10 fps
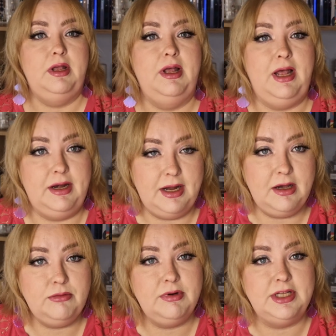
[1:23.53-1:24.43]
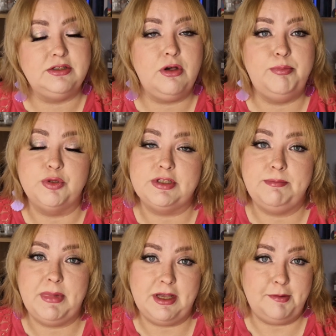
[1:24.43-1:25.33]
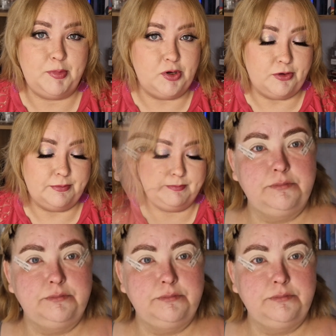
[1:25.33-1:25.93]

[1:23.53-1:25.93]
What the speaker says: And now let's go put some makeup on.